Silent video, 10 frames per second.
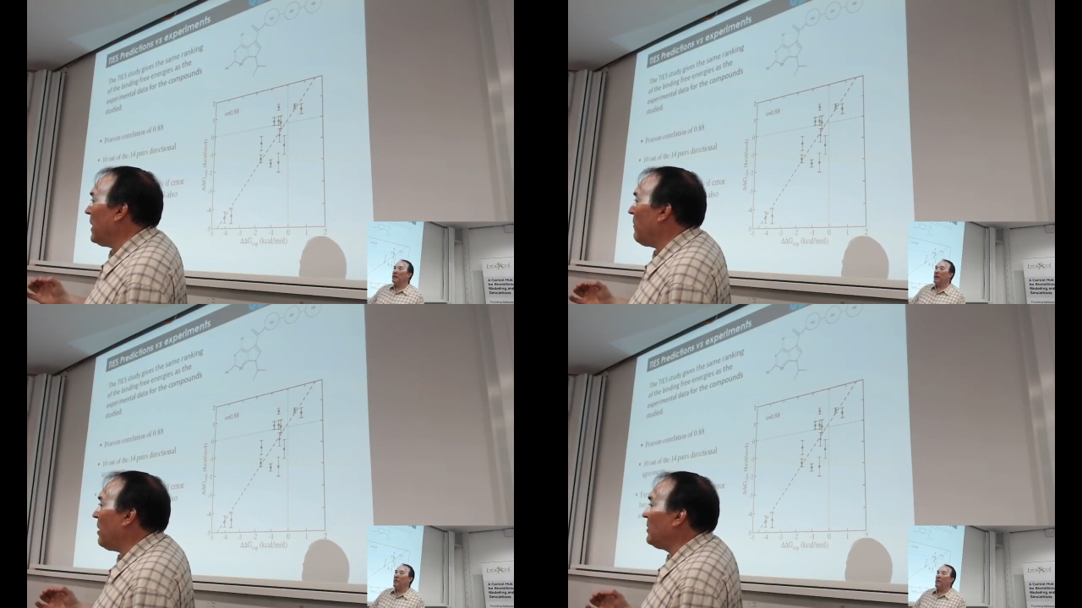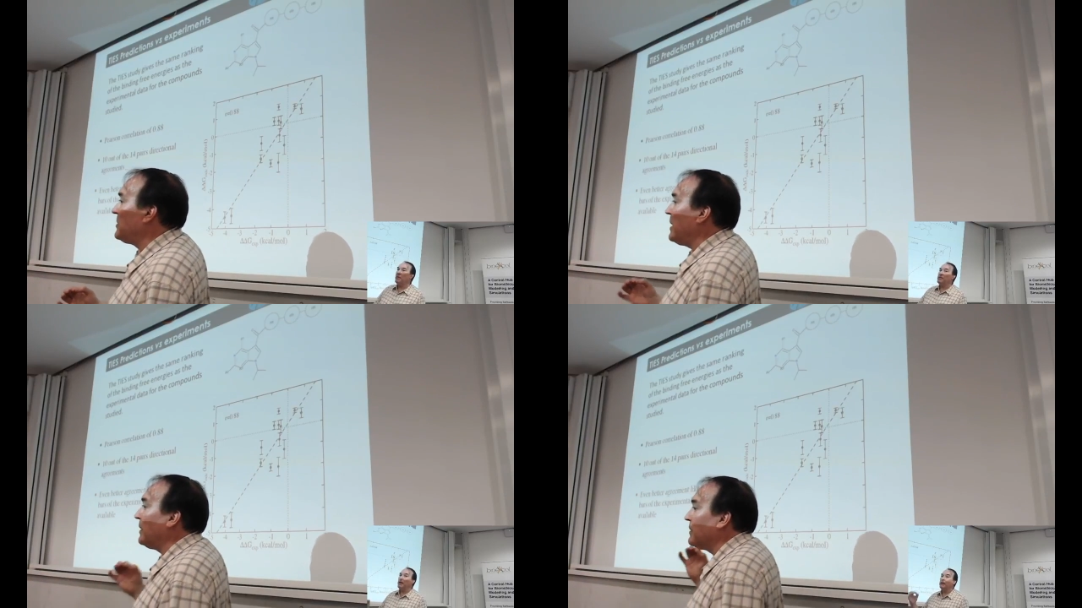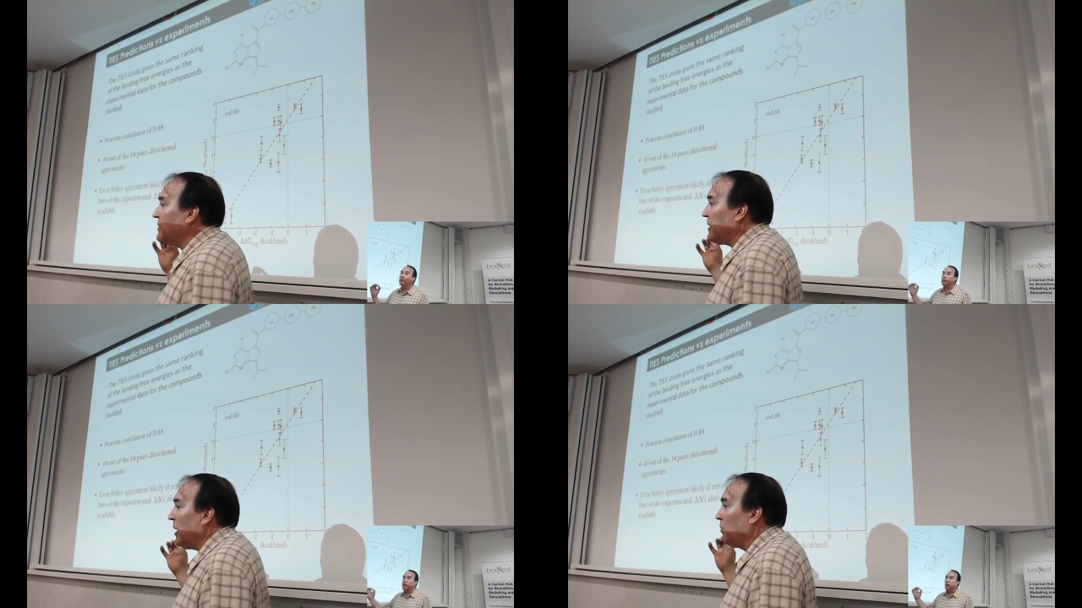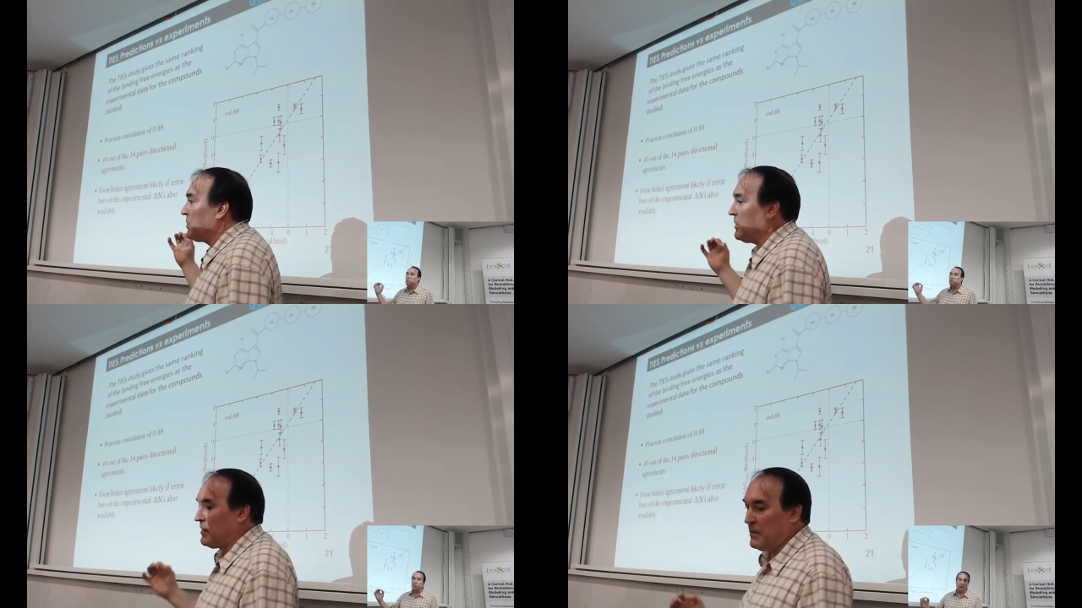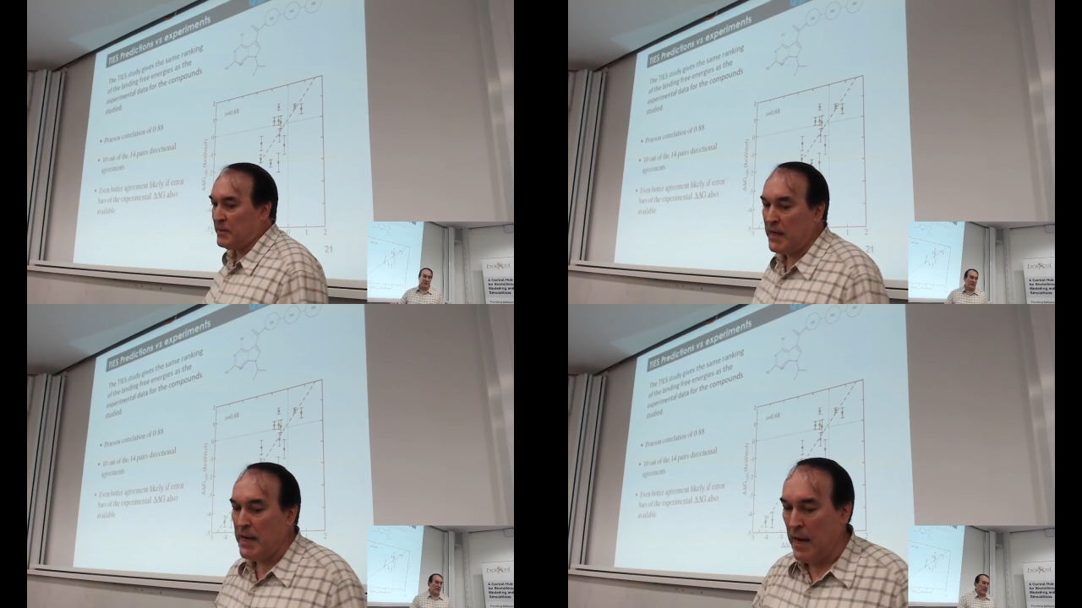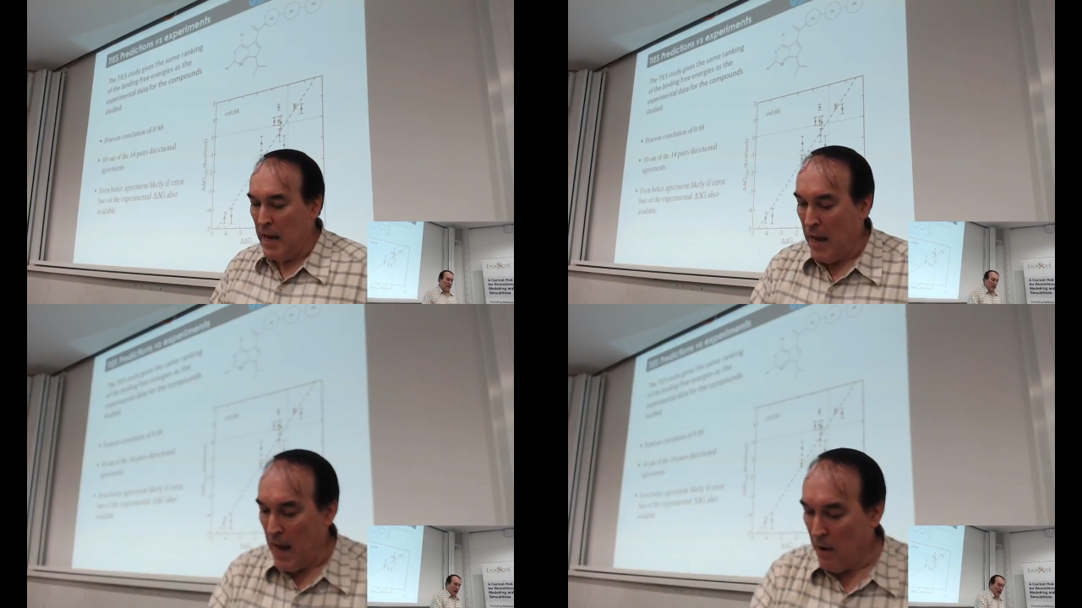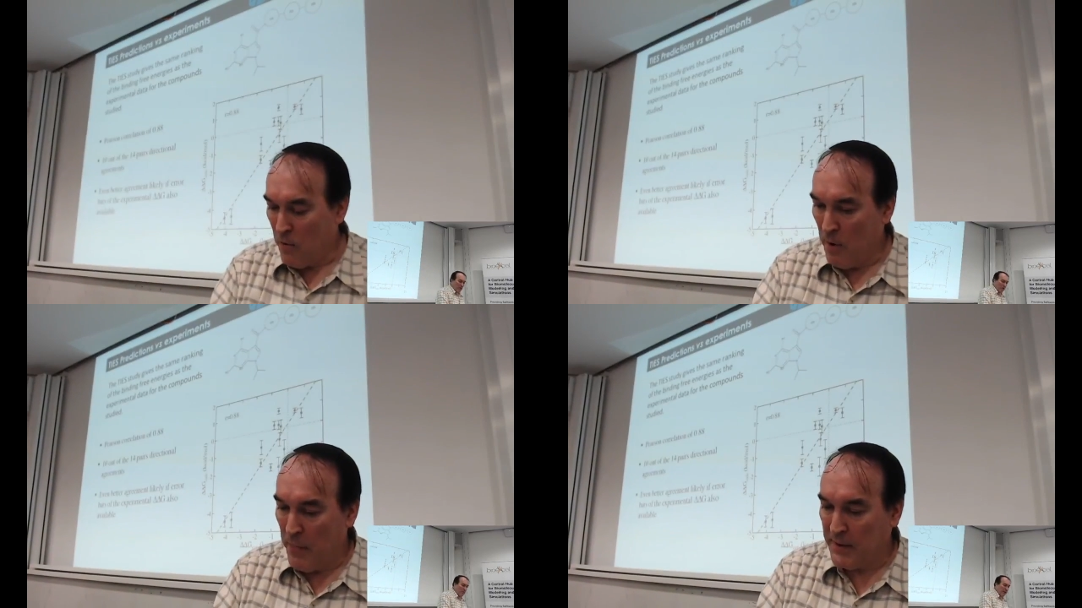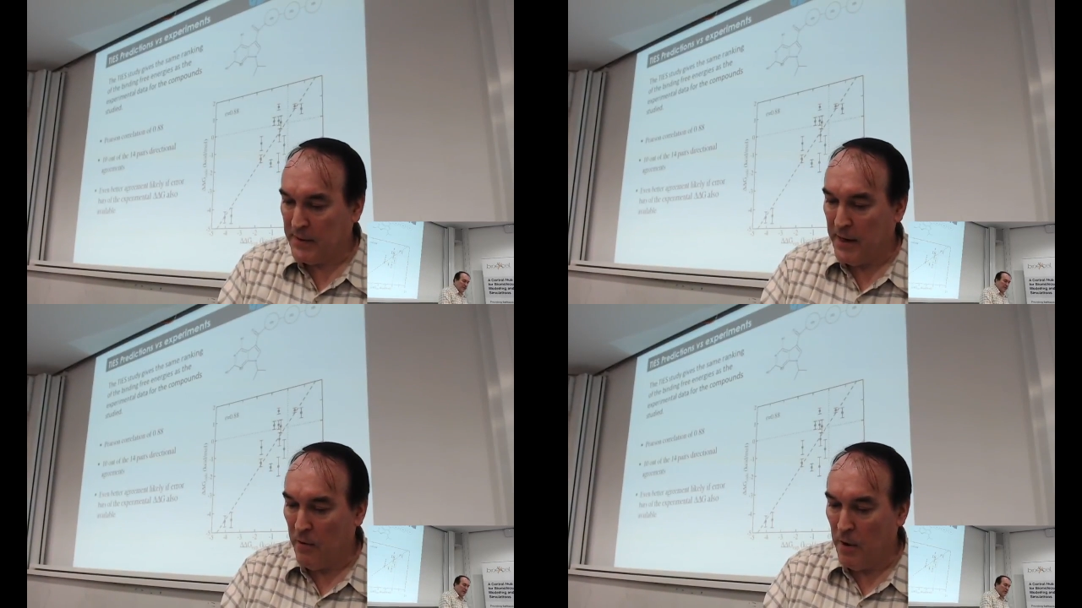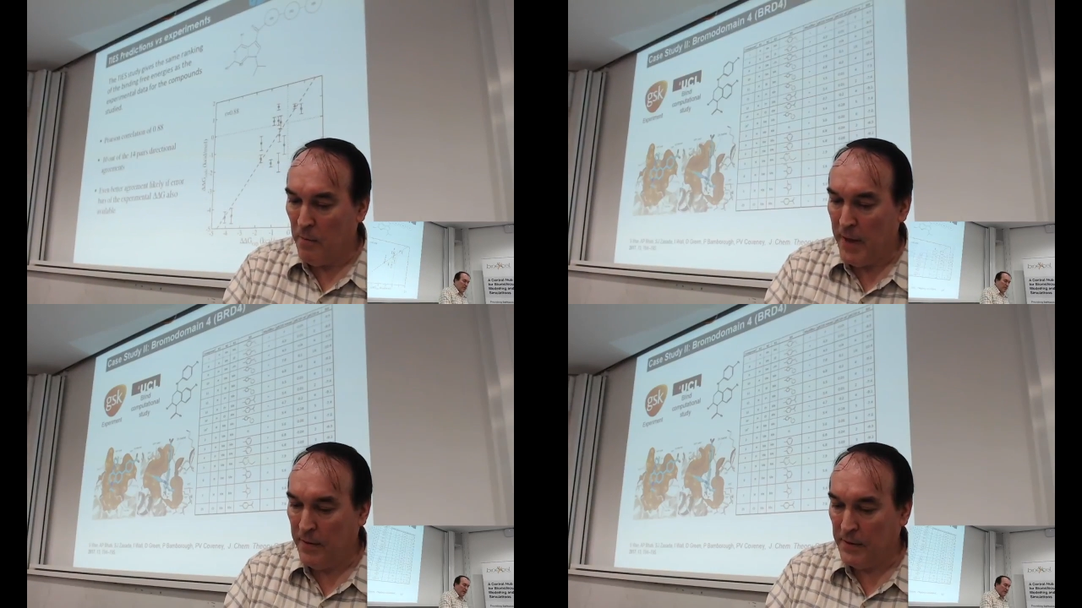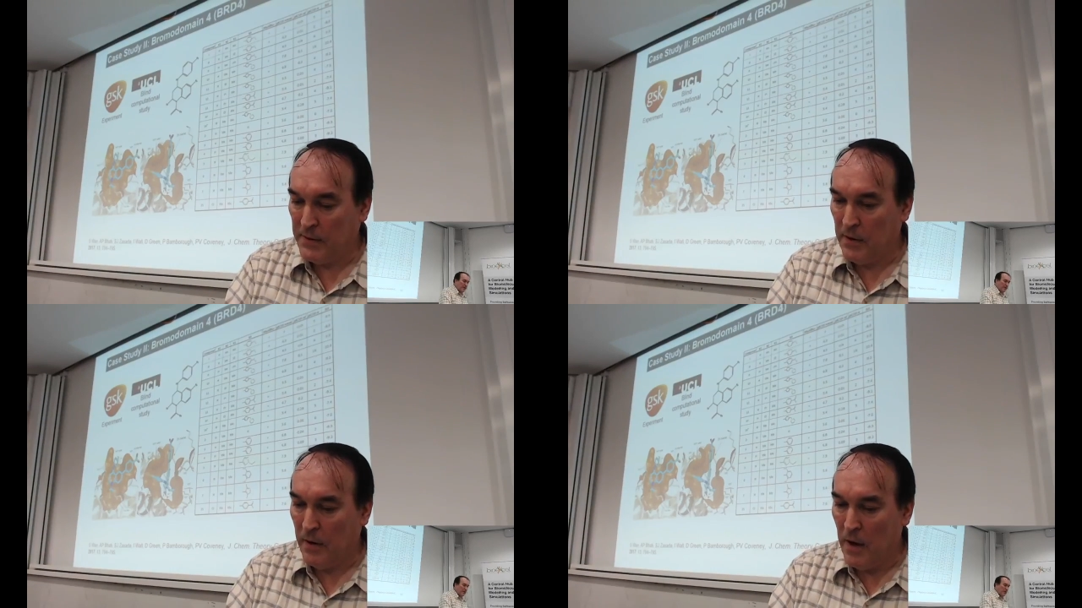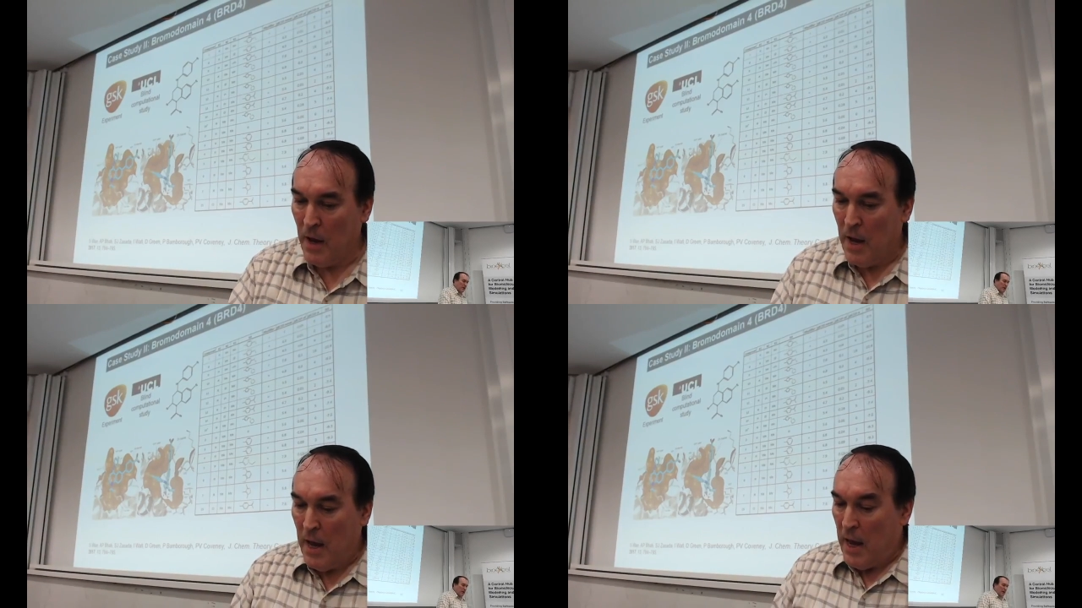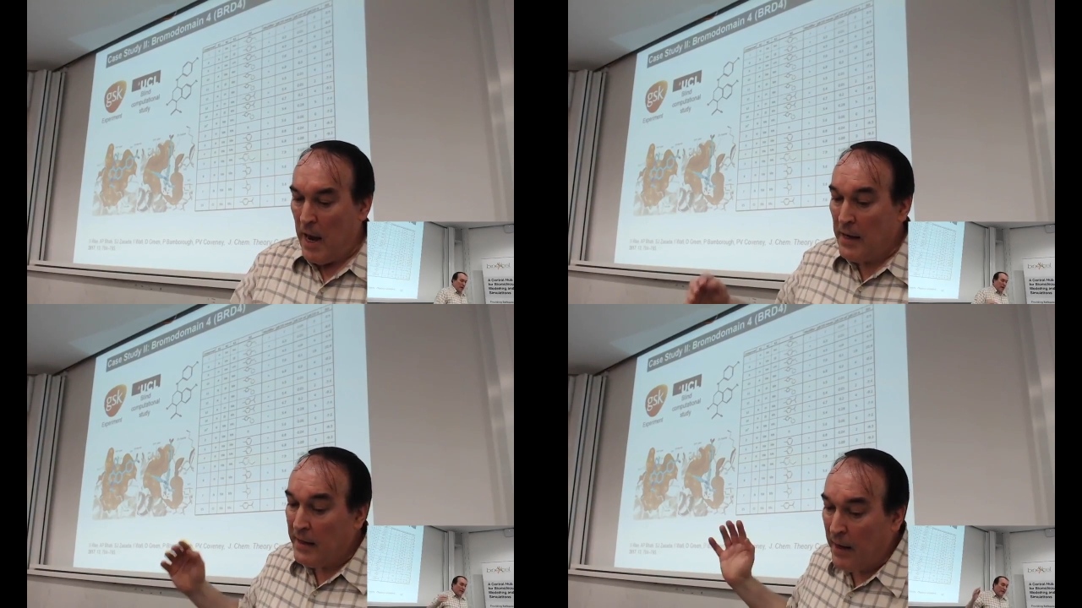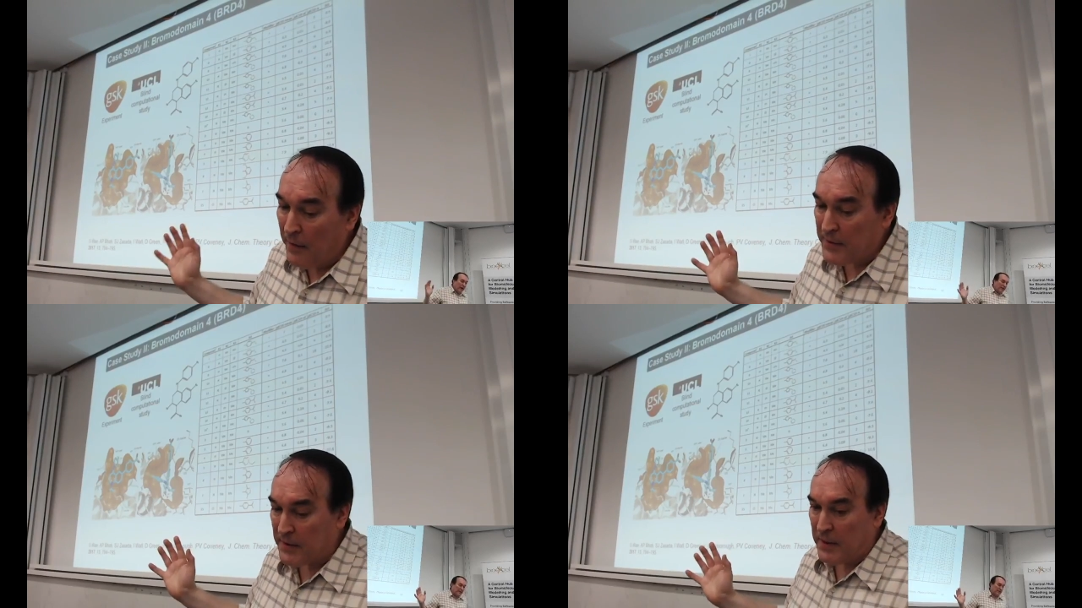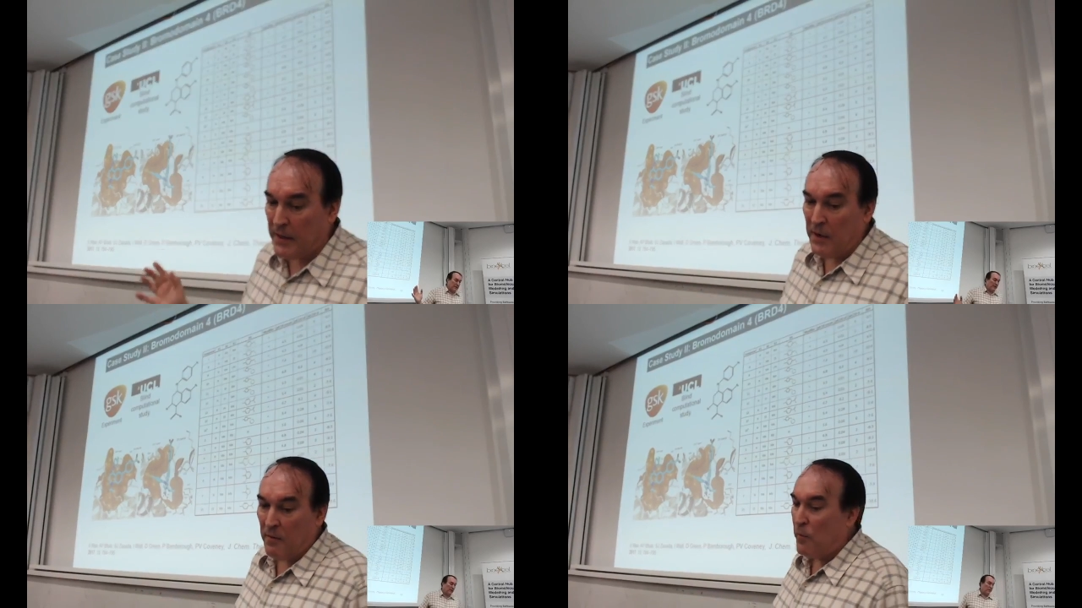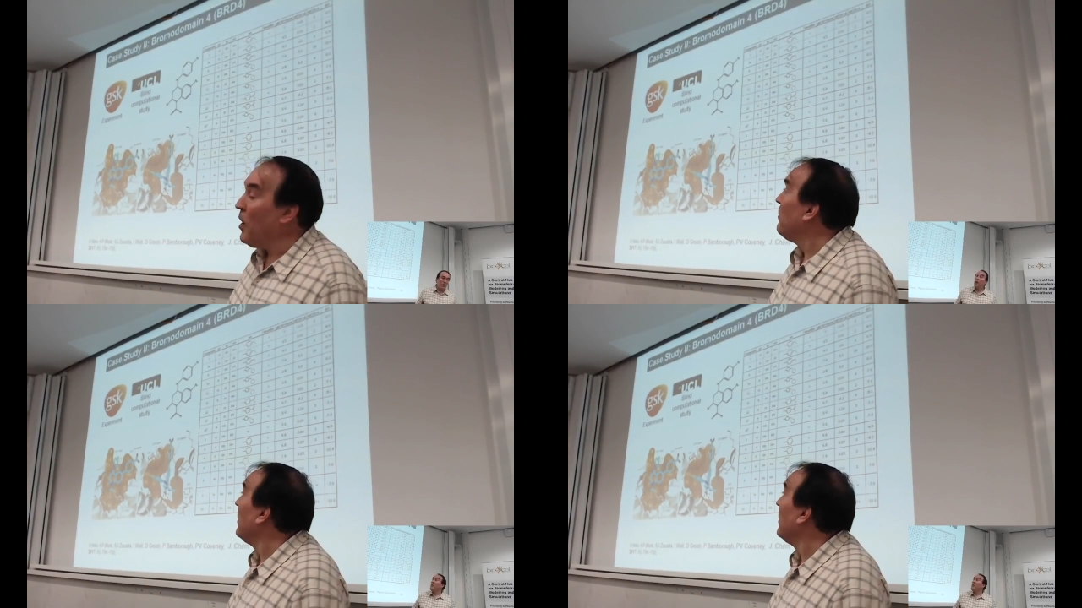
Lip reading: because it helps us to see how robust our own methods are. In another study of bromodomains,